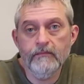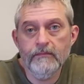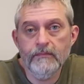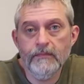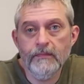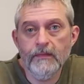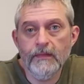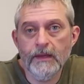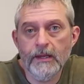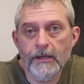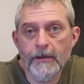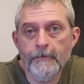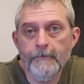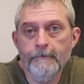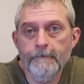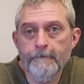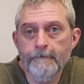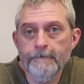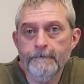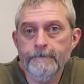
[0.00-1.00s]

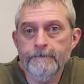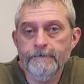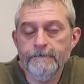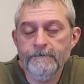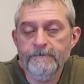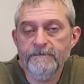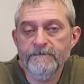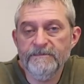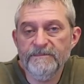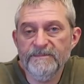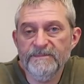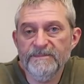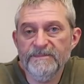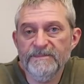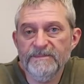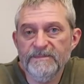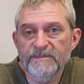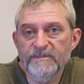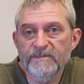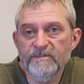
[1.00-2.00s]

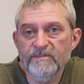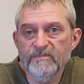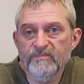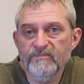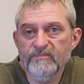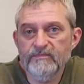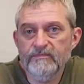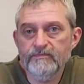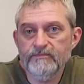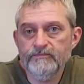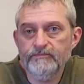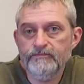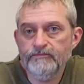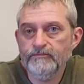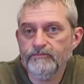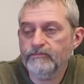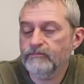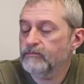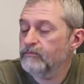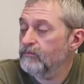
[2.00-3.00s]

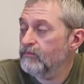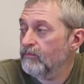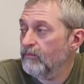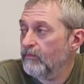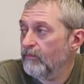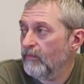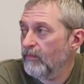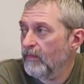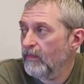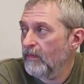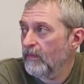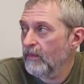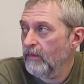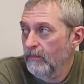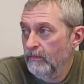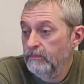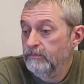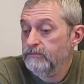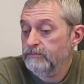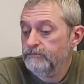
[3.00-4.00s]

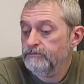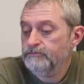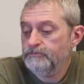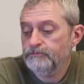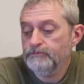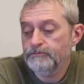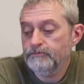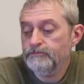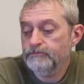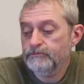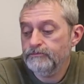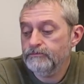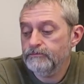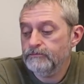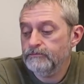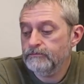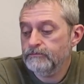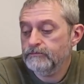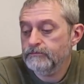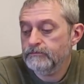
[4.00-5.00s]

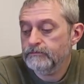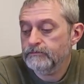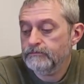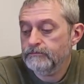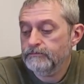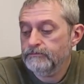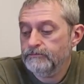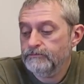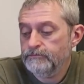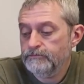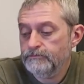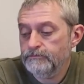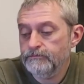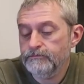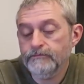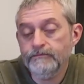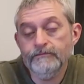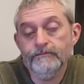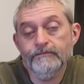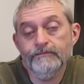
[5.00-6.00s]

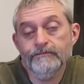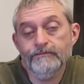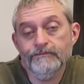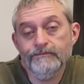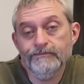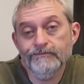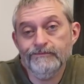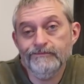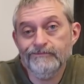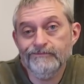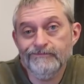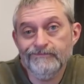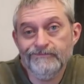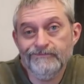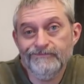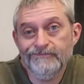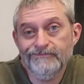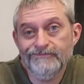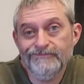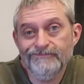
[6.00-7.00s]

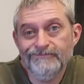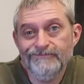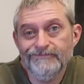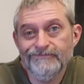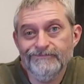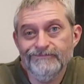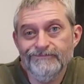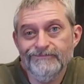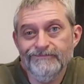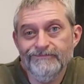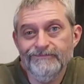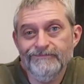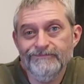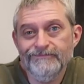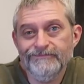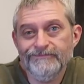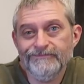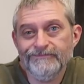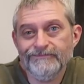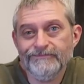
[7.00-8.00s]

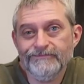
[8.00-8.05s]
(not speaking)